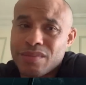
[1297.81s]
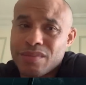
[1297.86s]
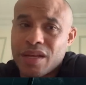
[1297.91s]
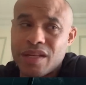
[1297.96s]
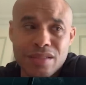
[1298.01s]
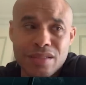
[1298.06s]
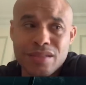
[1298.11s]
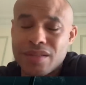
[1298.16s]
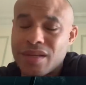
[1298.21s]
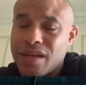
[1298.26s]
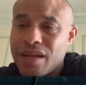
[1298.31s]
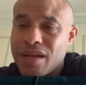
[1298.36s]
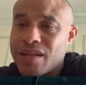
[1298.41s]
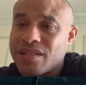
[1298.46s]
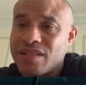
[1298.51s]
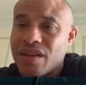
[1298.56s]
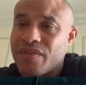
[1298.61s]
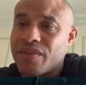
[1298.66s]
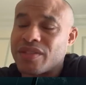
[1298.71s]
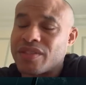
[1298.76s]
He's
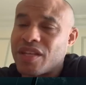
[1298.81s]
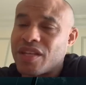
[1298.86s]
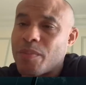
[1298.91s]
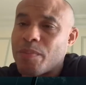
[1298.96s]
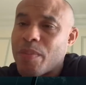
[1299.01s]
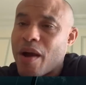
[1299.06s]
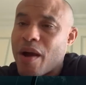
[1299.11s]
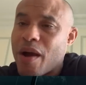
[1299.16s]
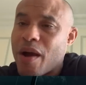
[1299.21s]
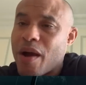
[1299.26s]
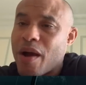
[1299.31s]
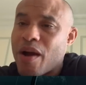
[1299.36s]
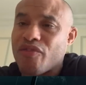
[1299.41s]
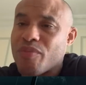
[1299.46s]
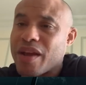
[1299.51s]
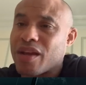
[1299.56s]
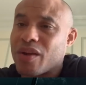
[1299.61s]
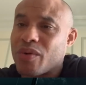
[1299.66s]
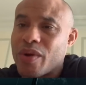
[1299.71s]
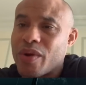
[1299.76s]
17 pounds
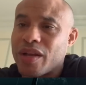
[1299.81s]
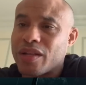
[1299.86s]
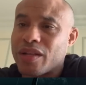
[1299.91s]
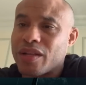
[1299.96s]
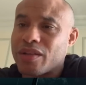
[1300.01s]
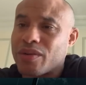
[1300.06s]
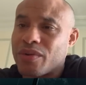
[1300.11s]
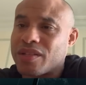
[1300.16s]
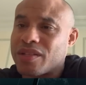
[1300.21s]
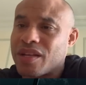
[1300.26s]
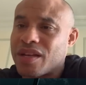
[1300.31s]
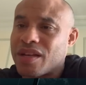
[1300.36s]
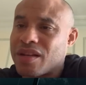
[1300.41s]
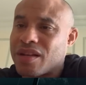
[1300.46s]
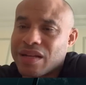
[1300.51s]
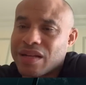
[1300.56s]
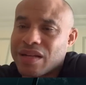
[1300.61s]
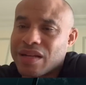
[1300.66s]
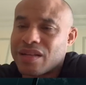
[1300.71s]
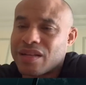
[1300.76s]
from making weight,
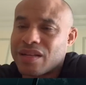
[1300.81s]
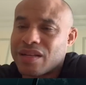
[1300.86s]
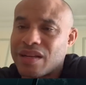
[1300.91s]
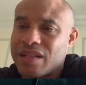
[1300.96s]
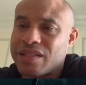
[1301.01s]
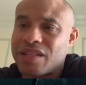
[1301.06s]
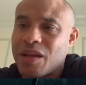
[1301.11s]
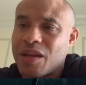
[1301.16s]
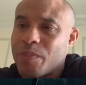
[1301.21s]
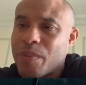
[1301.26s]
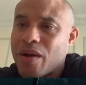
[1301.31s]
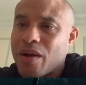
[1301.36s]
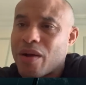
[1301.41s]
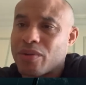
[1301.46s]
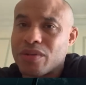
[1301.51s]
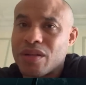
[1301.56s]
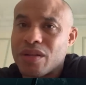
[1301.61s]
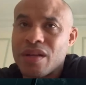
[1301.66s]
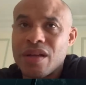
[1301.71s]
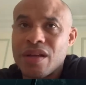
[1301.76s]
18, like 18
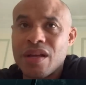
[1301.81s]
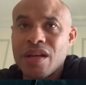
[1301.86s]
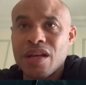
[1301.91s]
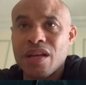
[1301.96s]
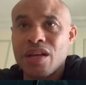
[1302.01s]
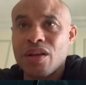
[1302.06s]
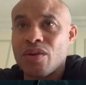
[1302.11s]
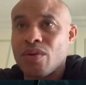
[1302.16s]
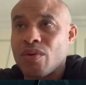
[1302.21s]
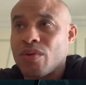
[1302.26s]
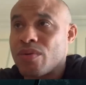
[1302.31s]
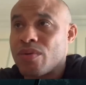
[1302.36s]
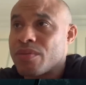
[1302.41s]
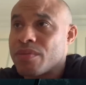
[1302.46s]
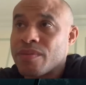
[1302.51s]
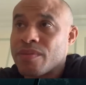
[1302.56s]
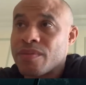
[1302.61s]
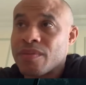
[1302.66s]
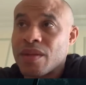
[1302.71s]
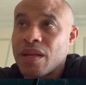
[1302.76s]
pounds. You know,
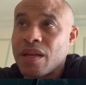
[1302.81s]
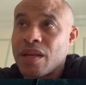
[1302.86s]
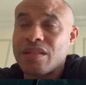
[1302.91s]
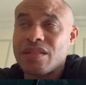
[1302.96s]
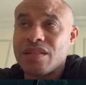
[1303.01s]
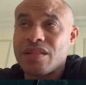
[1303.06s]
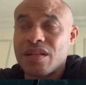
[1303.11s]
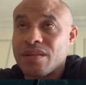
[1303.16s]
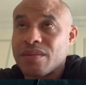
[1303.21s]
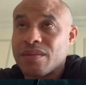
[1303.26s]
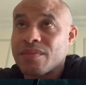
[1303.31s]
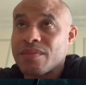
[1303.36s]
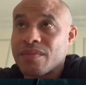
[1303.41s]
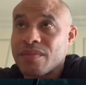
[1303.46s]
listen,